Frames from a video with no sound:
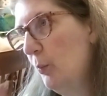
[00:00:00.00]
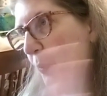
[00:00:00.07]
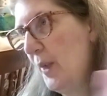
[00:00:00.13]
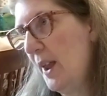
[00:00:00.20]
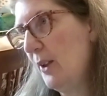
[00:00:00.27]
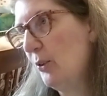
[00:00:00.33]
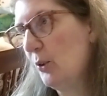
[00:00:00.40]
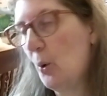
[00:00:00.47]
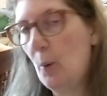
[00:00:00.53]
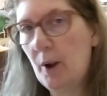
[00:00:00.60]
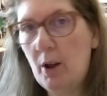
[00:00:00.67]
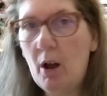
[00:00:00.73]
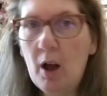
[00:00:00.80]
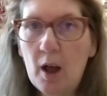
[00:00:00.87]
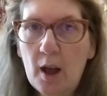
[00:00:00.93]
things
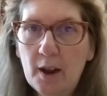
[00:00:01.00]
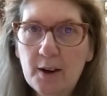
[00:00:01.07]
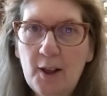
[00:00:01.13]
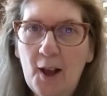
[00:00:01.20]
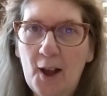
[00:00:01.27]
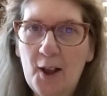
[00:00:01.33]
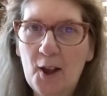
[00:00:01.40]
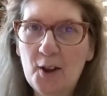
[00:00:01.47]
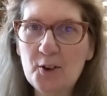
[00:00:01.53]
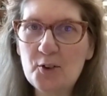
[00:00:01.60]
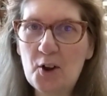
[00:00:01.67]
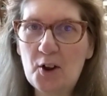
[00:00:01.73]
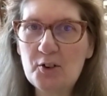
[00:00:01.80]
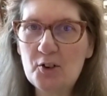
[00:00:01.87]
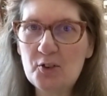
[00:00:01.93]
going on.
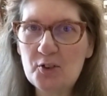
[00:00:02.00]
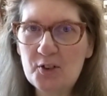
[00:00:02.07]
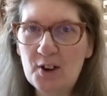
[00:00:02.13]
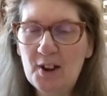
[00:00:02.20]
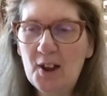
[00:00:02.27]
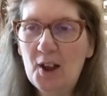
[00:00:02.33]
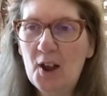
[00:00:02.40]
I just